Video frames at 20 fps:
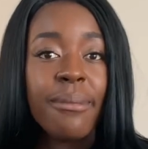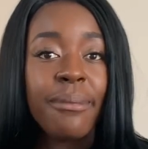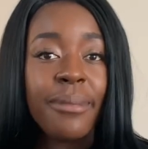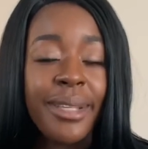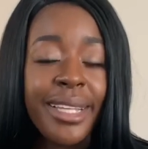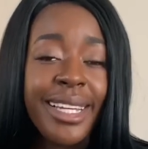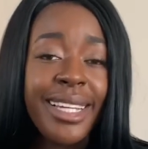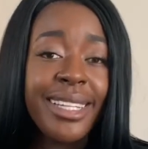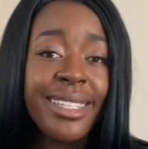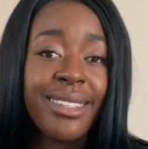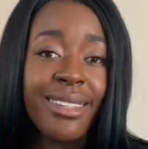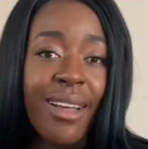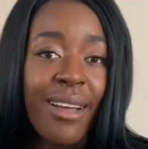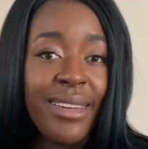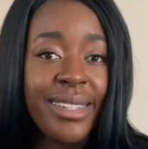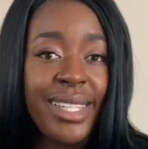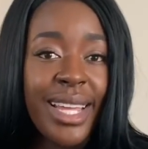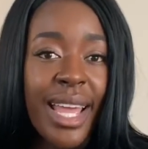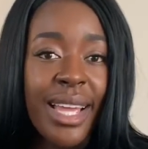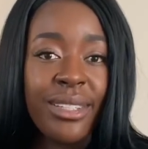please
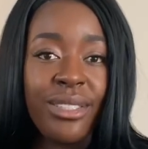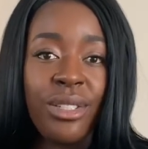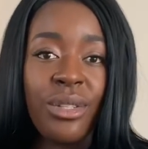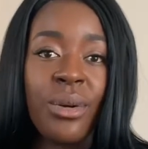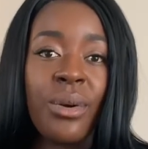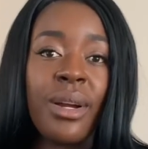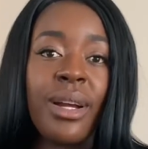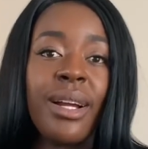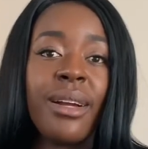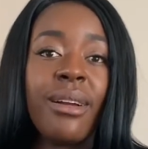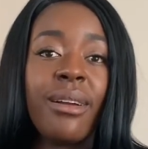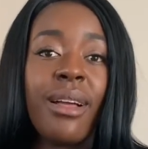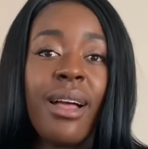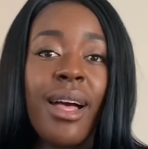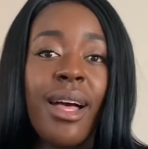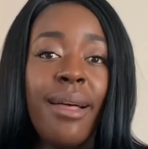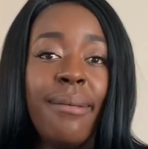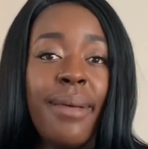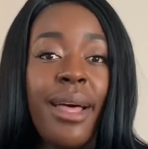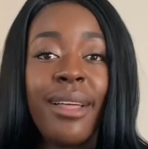contact your
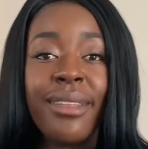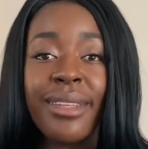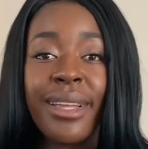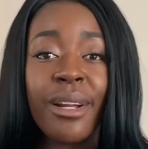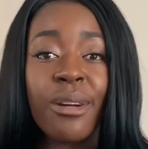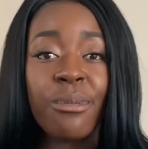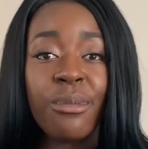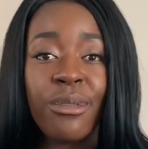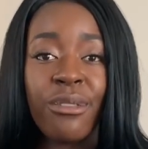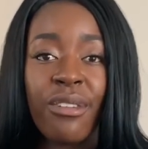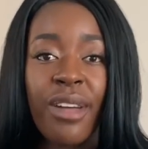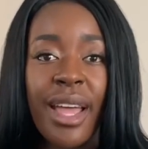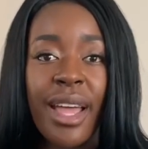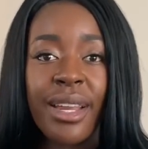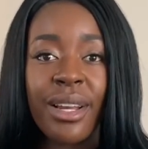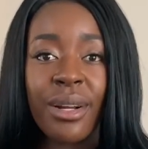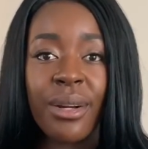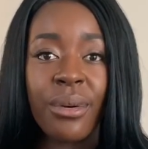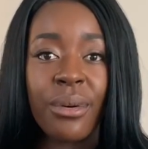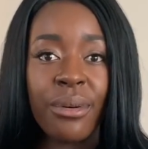um, healthcare
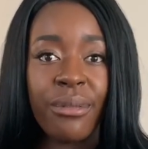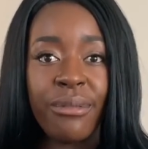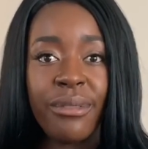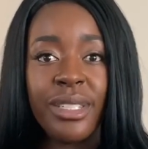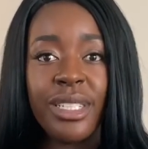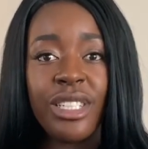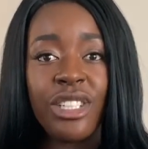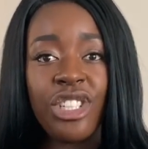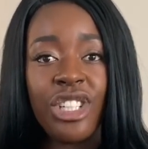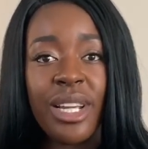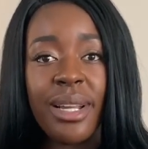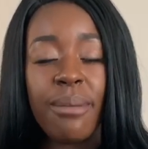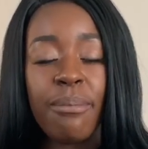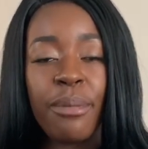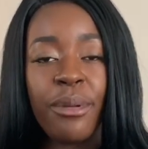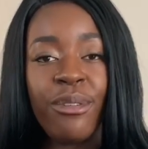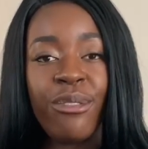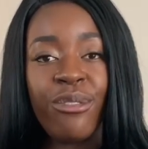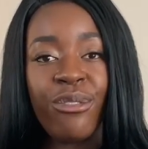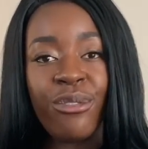provider or physician
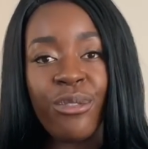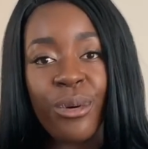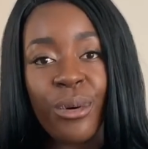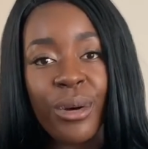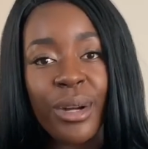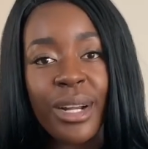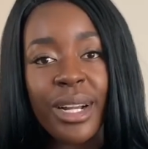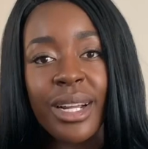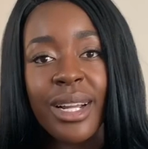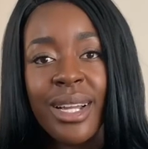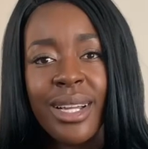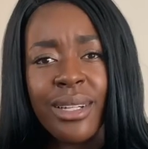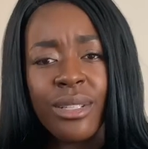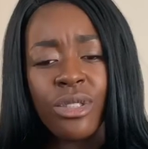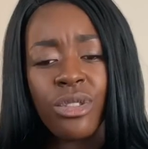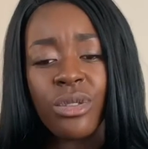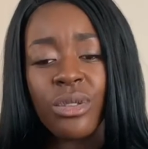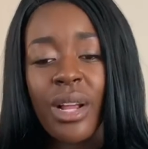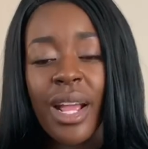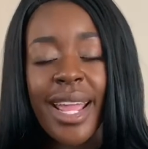before
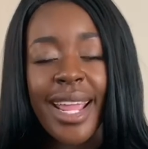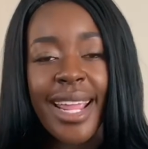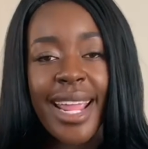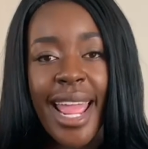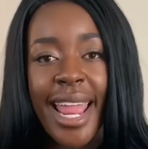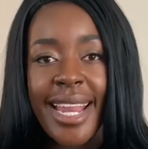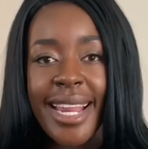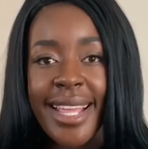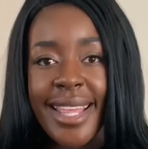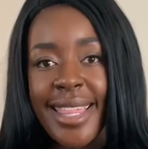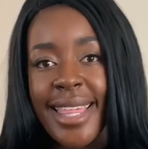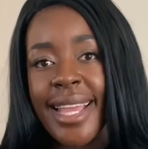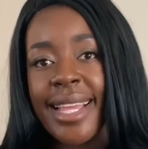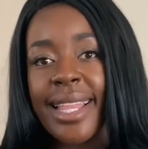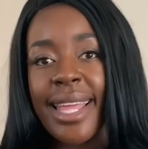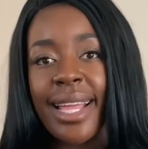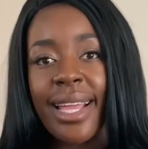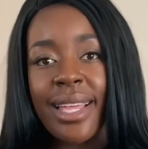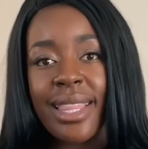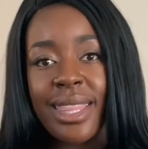trying anything
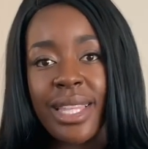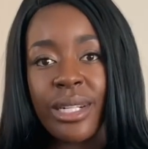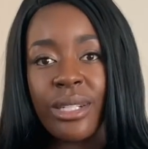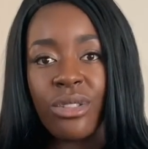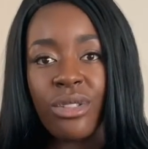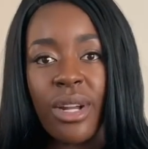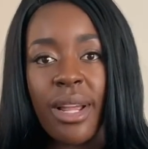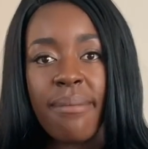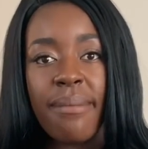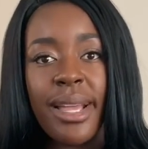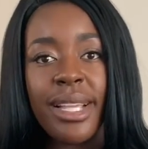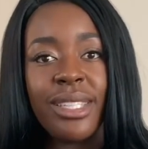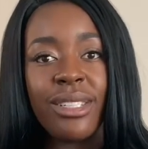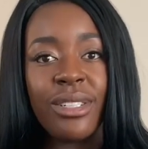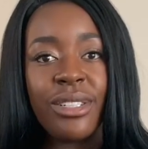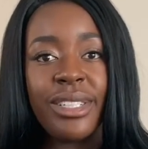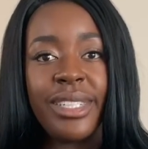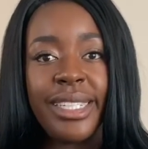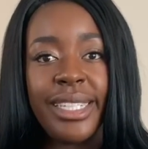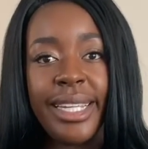like a third
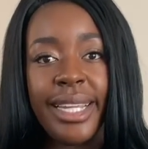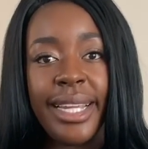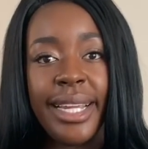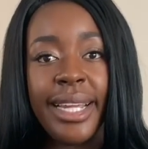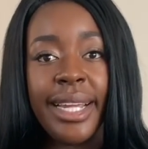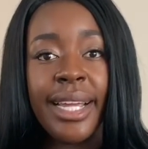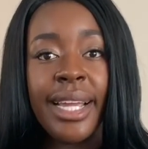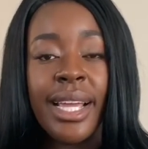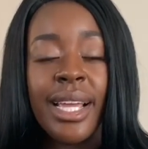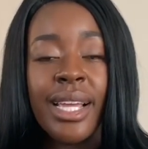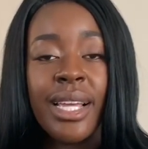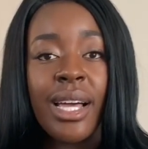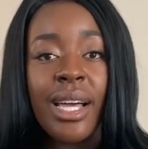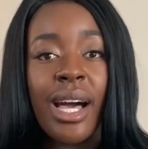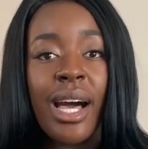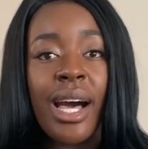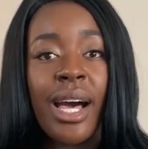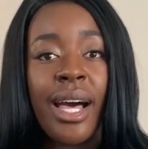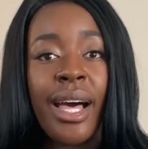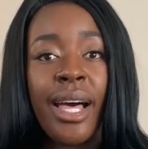trimester tea
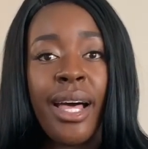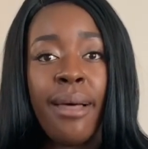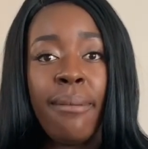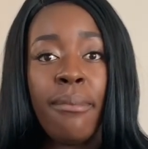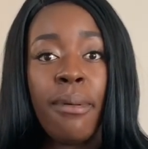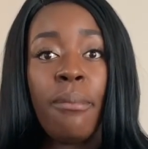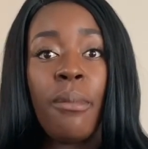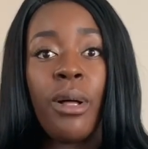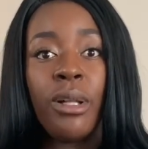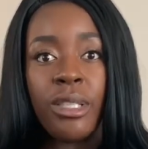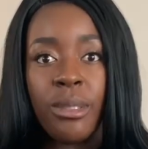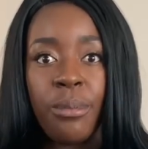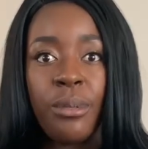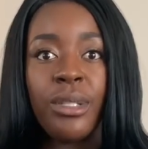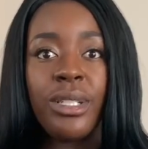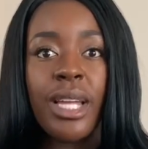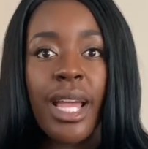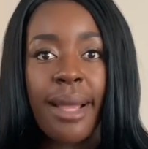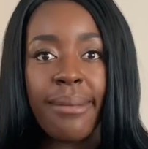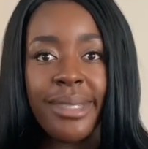um, multiple
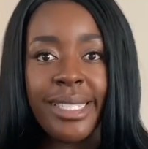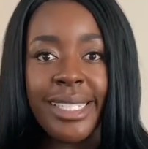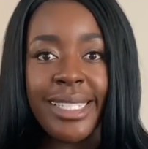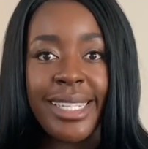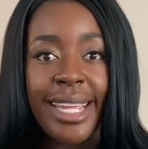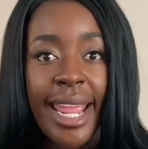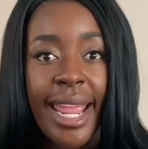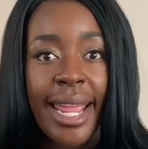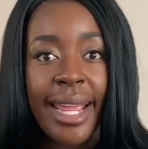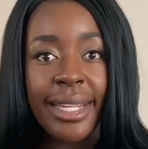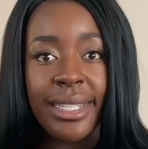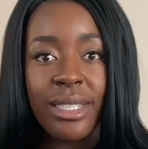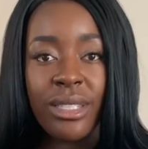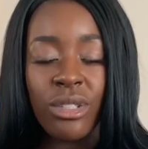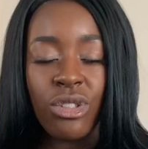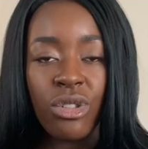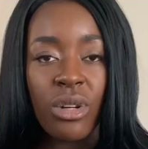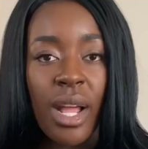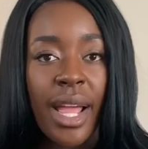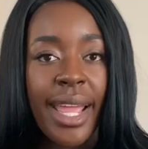times a day to
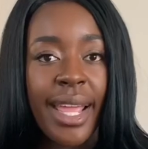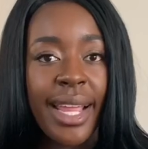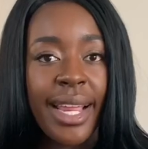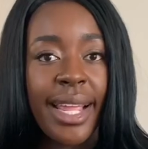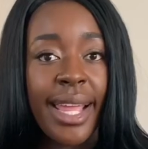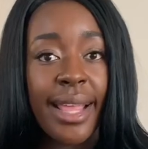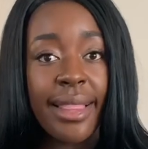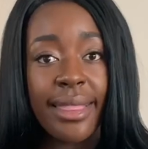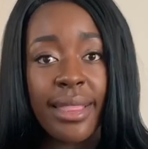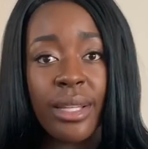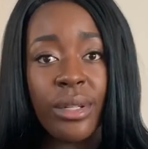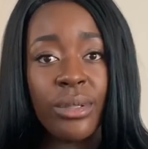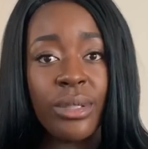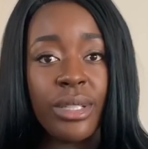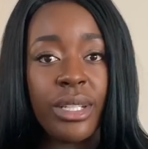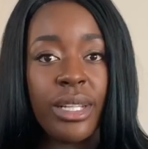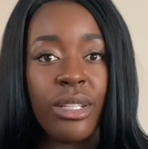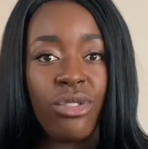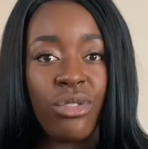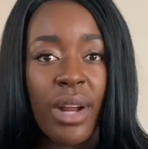try and get those
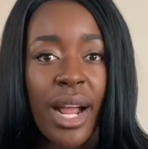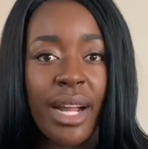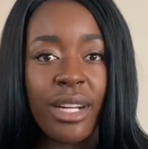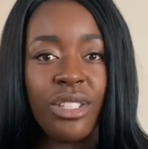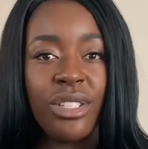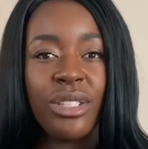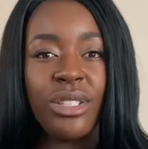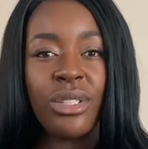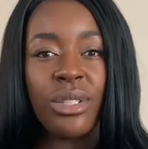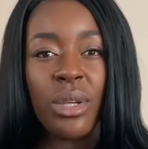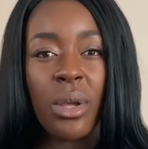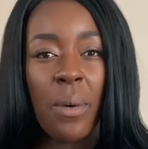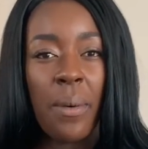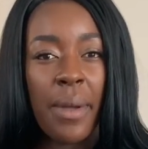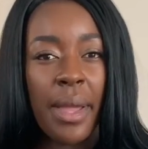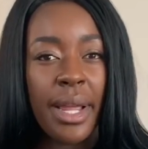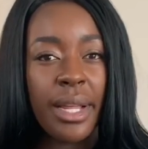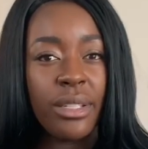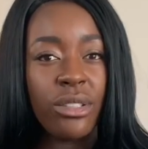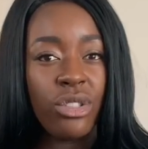contractions
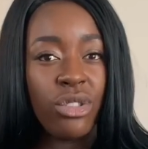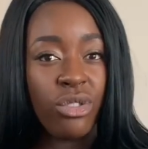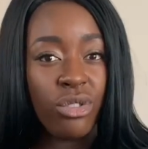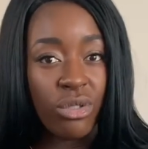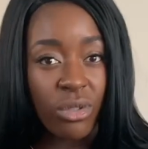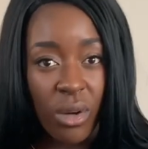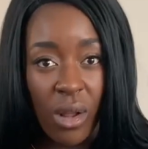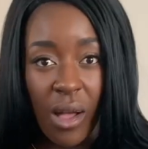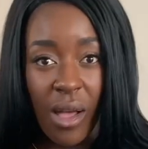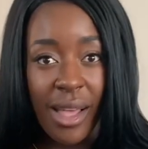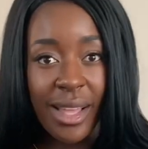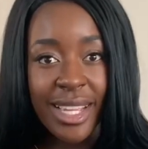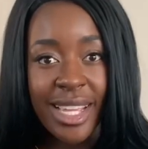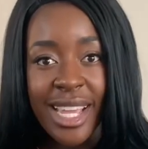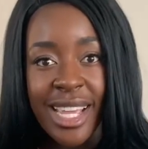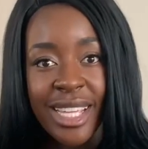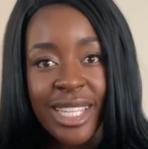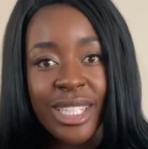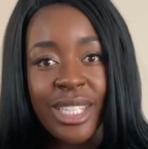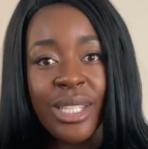going strong.
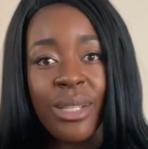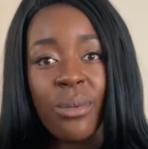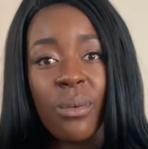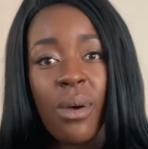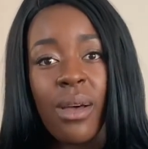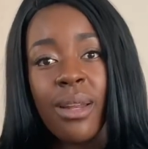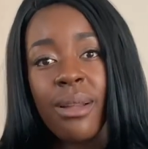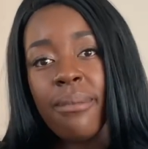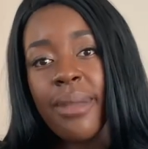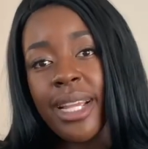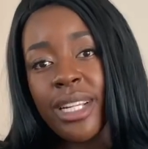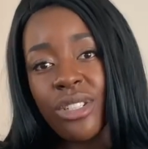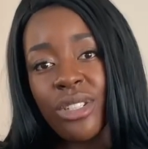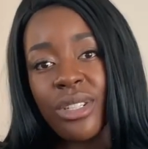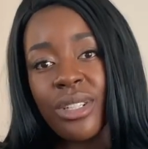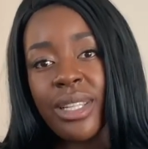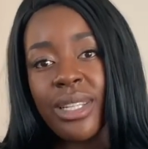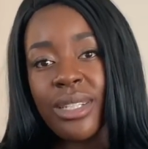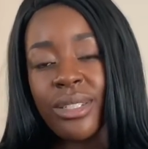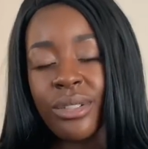You want to make
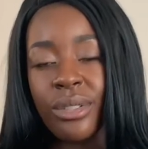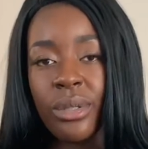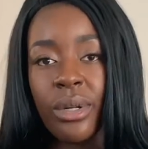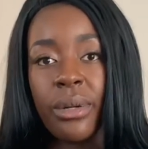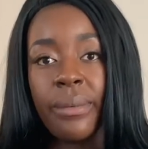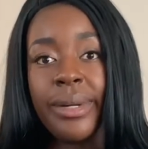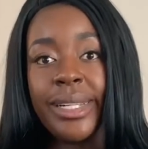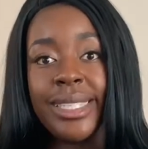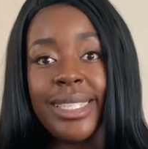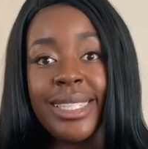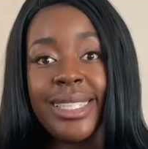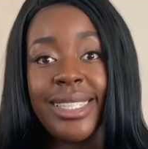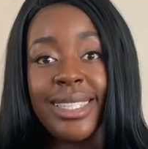sure that you're doing what's